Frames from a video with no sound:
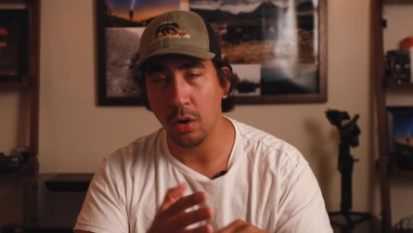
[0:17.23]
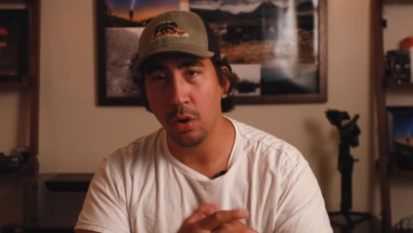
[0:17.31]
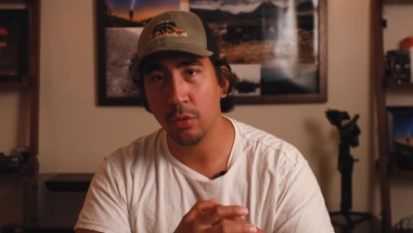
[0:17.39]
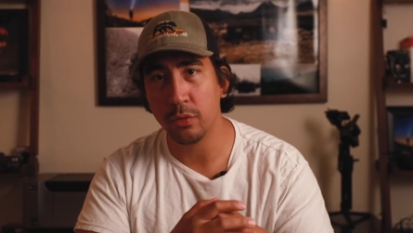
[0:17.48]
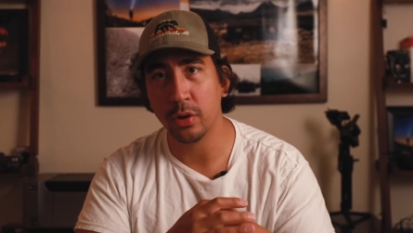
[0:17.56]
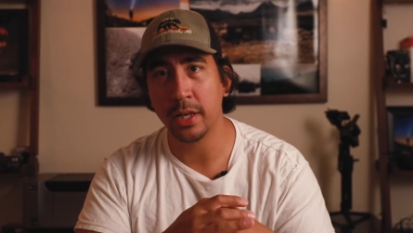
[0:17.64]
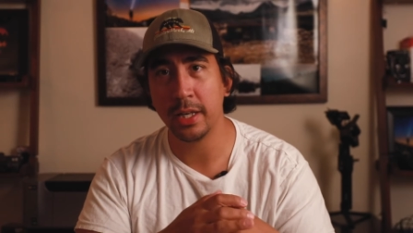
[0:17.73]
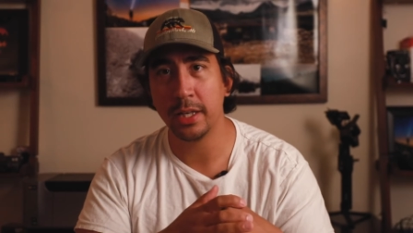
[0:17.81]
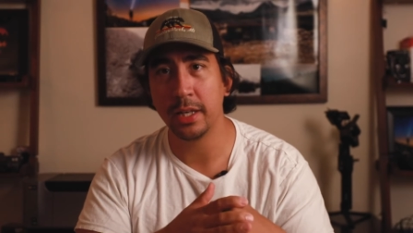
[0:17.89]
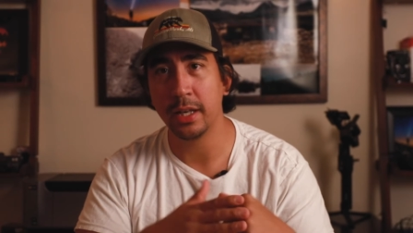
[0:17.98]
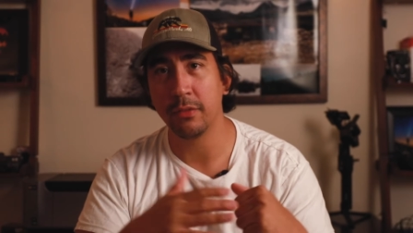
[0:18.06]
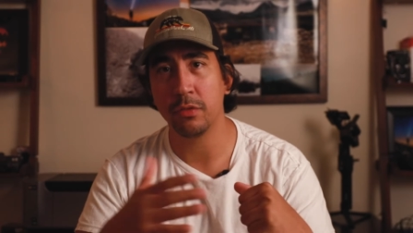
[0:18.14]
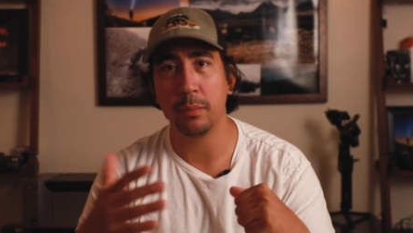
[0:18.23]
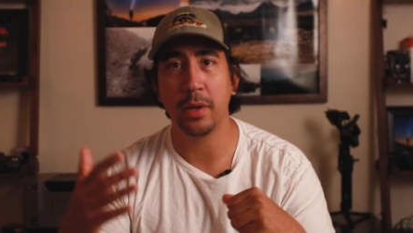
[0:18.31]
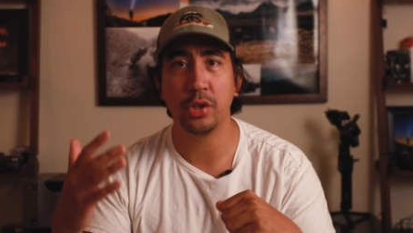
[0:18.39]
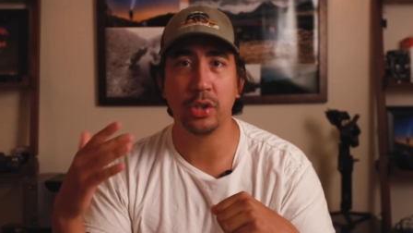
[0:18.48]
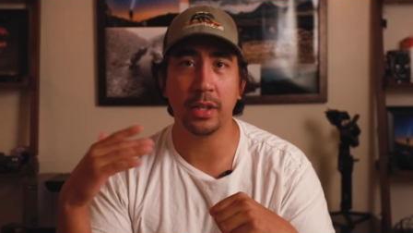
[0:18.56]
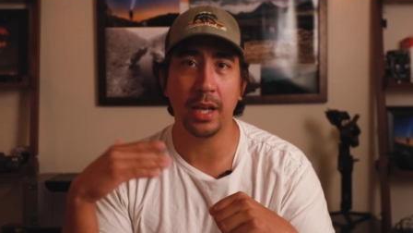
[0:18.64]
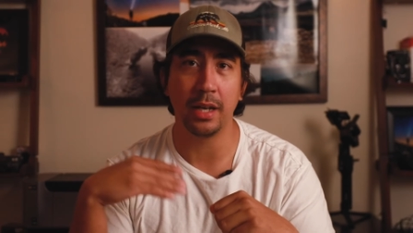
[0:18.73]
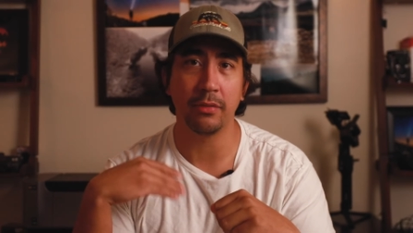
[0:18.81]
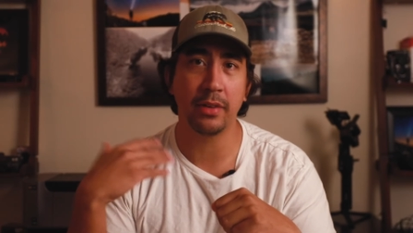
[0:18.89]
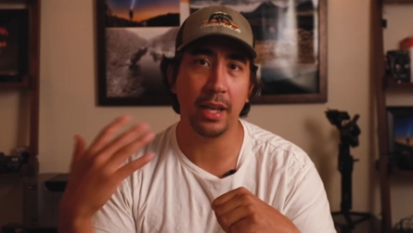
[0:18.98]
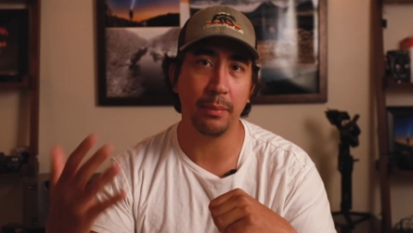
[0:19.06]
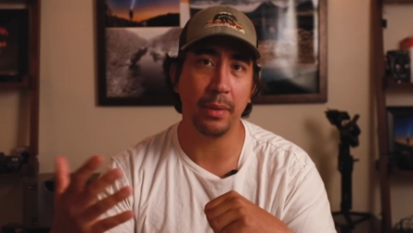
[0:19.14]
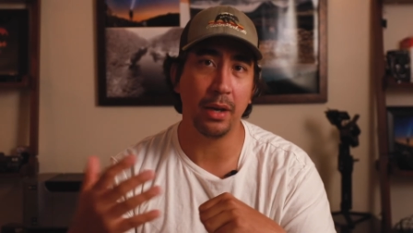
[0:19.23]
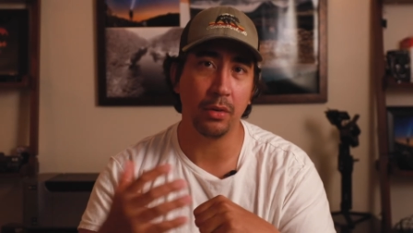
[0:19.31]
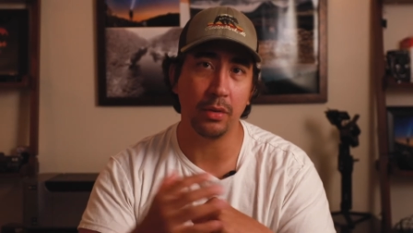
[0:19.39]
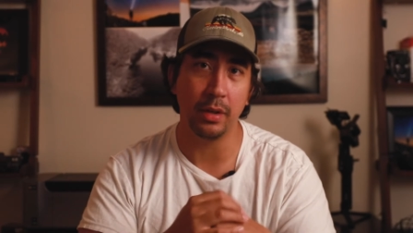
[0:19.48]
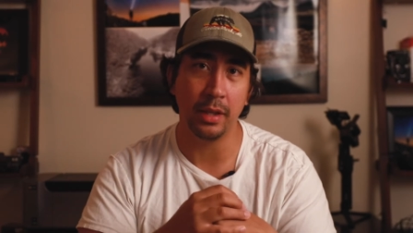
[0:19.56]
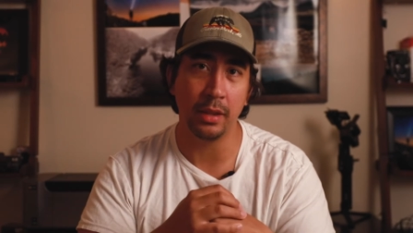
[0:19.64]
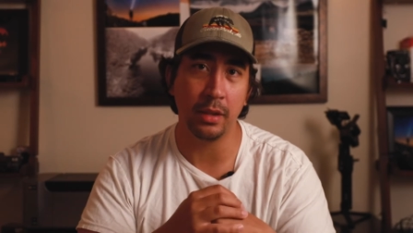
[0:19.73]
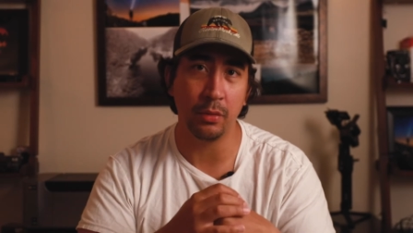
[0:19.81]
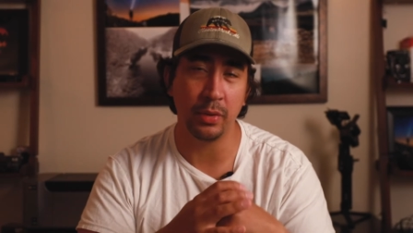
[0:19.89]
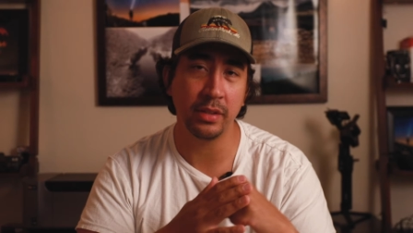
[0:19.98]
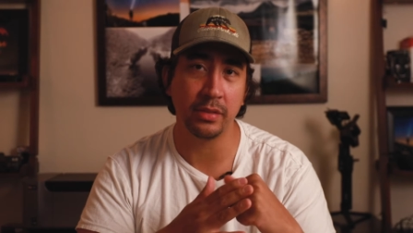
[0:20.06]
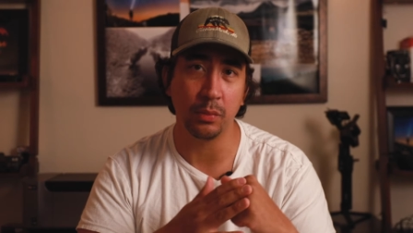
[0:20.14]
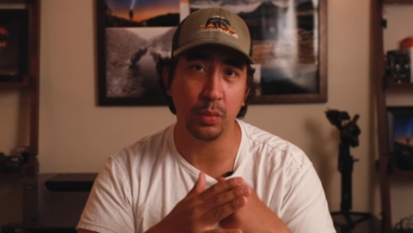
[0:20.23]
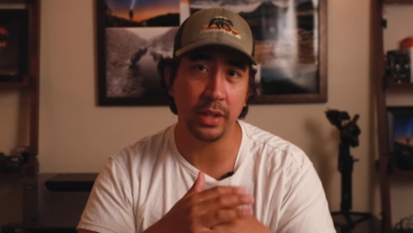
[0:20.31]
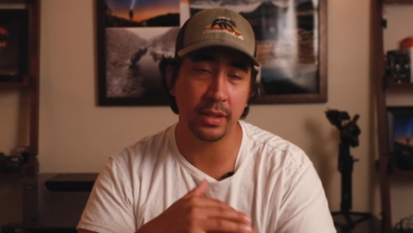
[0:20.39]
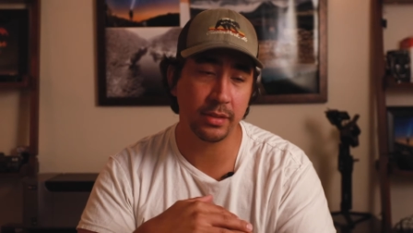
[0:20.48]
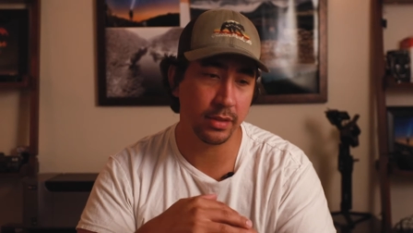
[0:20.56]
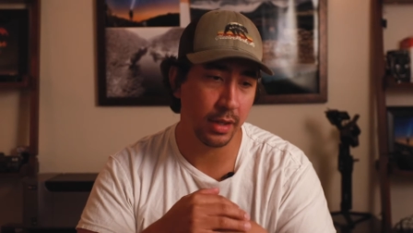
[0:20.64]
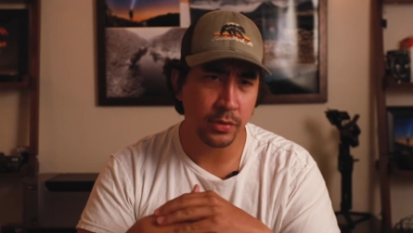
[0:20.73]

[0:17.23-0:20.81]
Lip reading: overheating information kind of came out in the recent weeks.